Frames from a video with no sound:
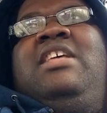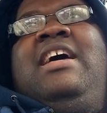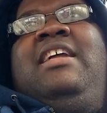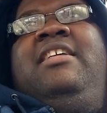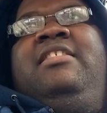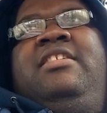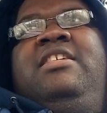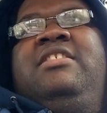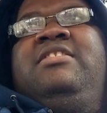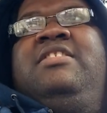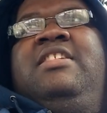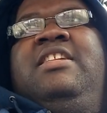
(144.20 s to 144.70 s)
a lot
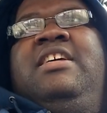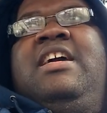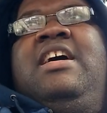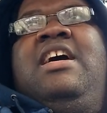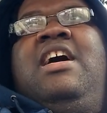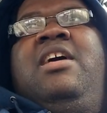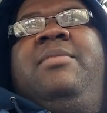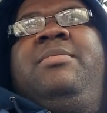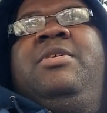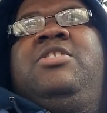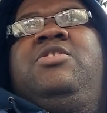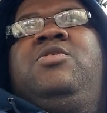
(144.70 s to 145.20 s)
of things in the
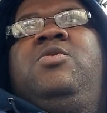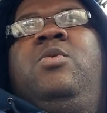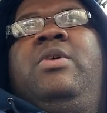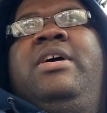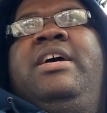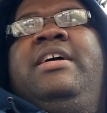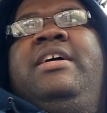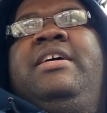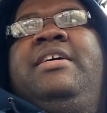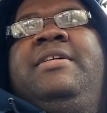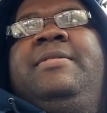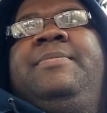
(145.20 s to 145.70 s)
comics
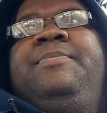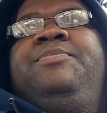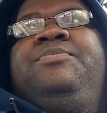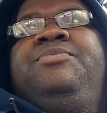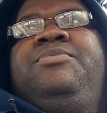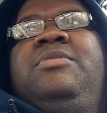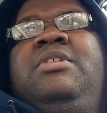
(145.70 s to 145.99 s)
where